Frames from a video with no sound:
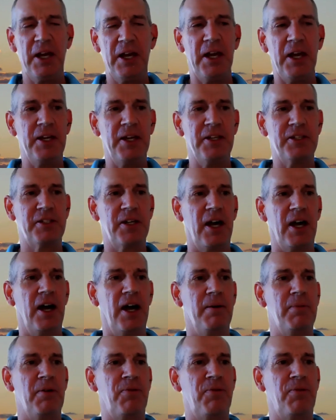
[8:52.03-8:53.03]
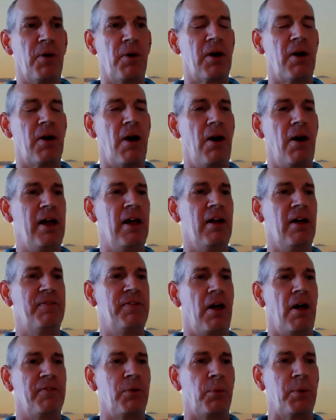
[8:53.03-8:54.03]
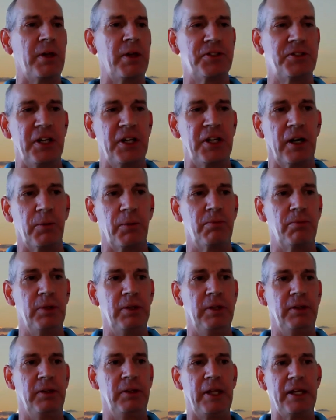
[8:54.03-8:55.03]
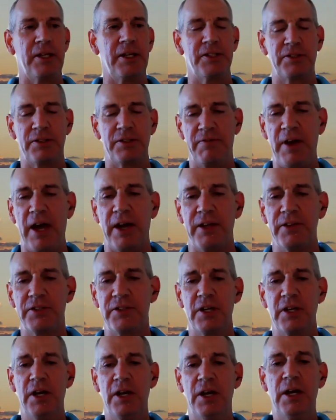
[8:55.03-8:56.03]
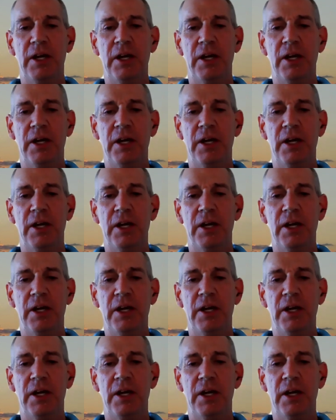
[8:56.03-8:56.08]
Is before all hell fall off the wheels here with latest events,